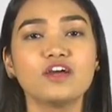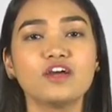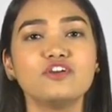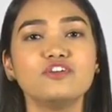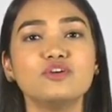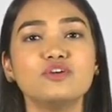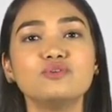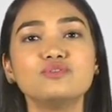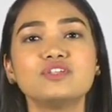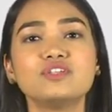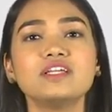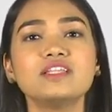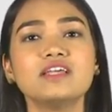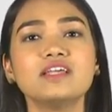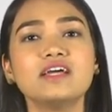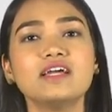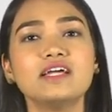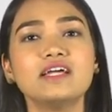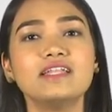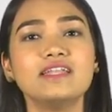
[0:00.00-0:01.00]
Using
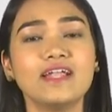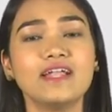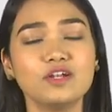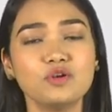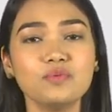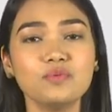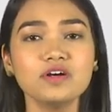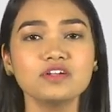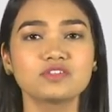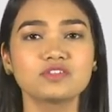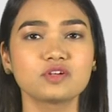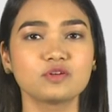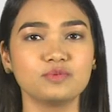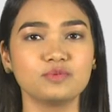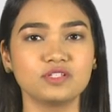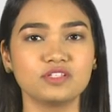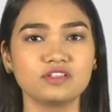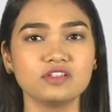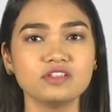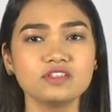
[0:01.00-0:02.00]
the network
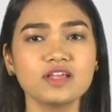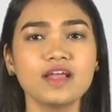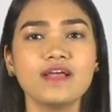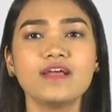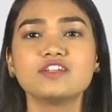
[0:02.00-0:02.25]
services,